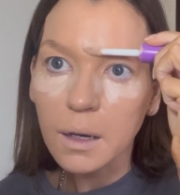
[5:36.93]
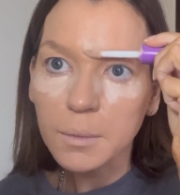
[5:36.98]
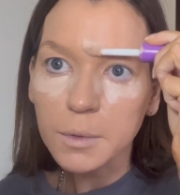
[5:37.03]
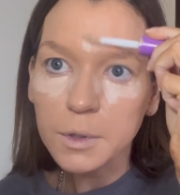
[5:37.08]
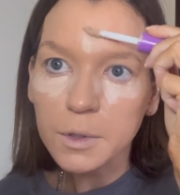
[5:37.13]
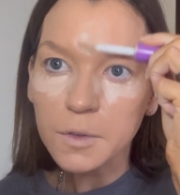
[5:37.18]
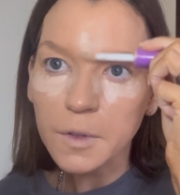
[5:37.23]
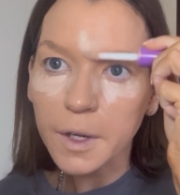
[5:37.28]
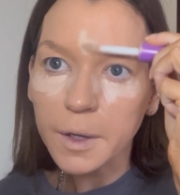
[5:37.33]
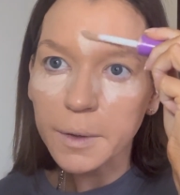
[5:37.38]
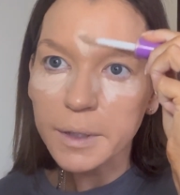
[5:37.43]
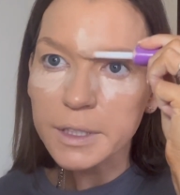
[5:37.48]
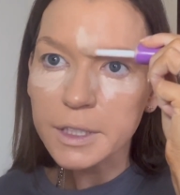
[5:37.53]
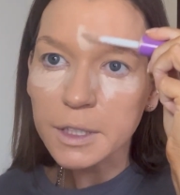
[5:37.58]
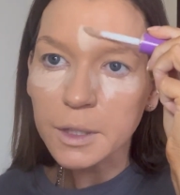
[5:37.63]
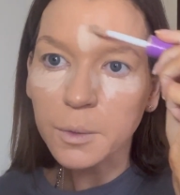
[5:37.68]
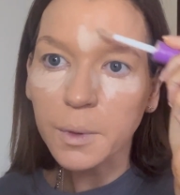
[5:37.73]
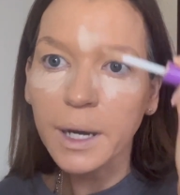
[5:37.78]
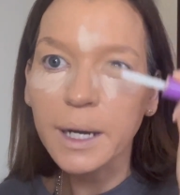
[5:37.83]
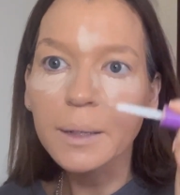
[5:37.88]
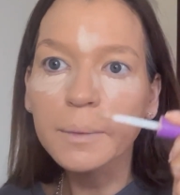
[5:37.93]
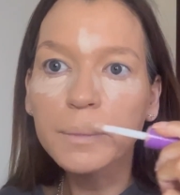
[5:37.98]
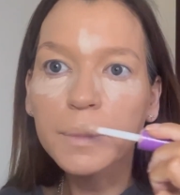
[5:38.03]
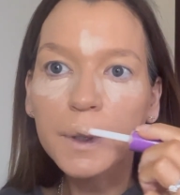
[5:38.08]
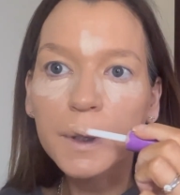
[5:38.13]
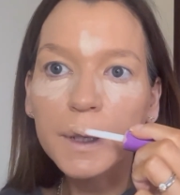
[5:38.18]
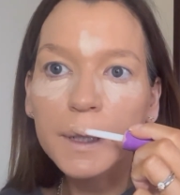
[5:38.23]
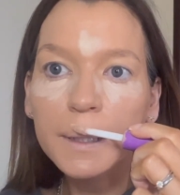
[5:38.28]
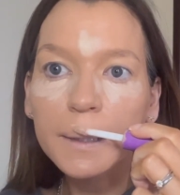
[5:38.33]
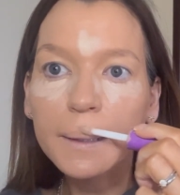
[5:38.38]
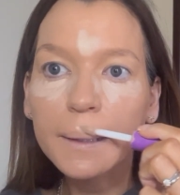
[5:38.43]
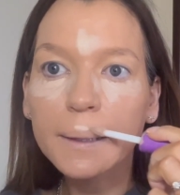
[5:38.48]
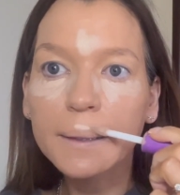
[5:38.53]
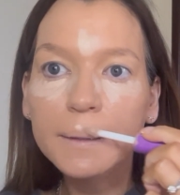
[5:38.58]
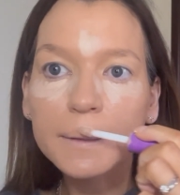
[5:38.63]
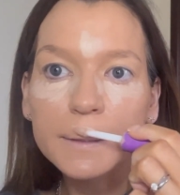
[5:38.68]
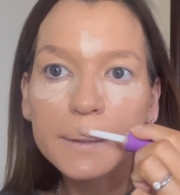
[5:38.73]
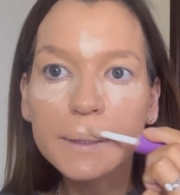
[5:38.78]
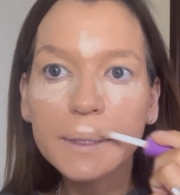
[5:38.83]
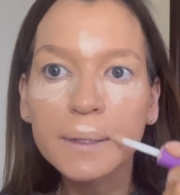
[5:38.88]
Although I don't know why I'm putting
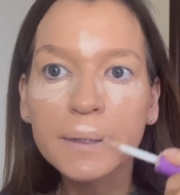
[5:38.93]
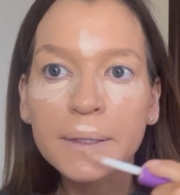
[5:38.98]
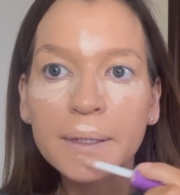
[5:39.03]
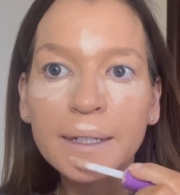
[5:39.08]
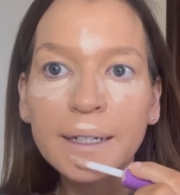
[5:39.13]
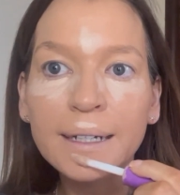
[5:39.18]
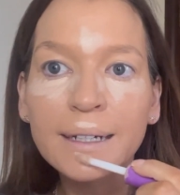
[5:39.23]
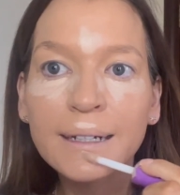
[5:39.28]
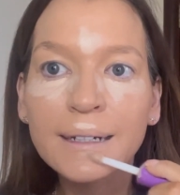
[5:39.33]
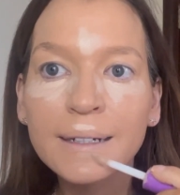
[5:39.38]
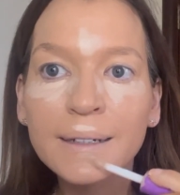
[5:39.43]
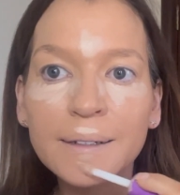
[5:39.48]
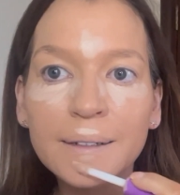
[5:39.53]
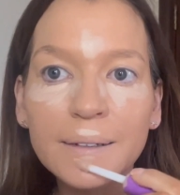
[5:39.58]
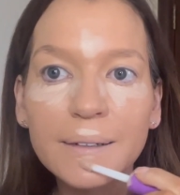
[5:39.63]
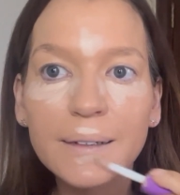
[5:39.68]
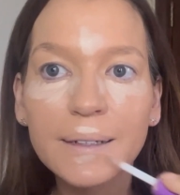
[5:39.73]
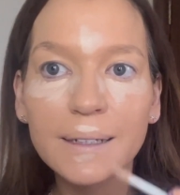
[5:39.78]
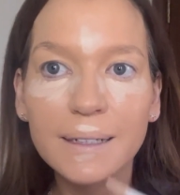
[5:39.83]
loads on now.